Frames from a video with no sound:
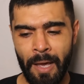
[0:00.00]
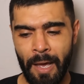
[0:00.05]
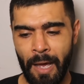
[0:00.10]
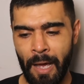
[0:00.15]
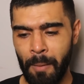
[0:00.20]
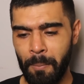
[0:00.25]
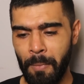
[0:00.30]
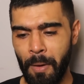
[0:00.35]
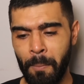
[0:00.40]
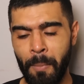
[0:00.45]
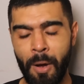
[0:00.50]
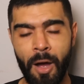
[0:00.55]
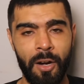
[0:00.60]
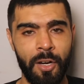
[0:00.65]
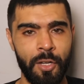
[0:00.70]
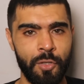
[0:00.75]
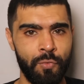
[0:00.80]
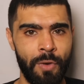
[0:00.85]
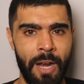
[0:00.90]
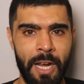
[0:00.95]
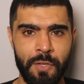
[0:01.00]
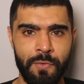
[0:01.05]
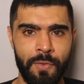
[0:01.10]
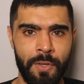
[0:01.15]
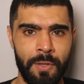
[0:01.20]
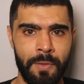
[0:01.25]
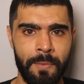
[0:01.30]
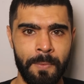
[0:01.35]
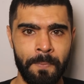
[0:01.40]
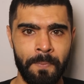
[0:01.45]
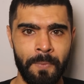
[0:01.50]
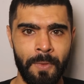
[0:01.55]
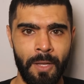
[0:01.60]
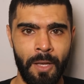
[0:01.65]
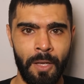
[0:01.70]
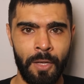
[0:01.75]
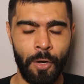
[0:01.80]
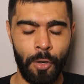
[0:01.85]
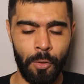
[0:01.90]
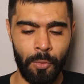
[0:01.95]
Marcus Rashford,
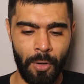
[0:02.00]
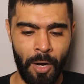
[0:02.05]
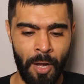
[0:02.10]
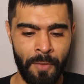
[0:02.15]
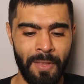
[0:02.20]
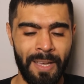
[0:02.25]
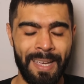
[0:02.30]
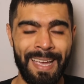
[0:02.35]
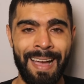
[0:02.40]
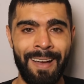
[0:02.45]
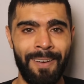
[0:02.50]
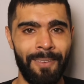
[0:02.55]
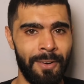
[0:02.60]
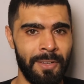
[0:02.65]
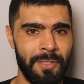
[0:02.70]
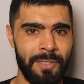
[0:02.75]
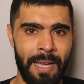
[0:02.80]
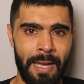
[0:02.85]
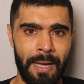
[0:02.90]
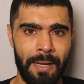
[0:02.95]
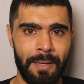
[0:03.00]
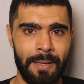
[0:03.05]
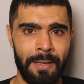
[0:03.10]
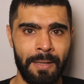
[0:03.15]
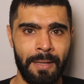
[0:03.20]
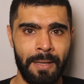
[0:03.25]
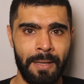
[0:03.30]
on the counter-attack,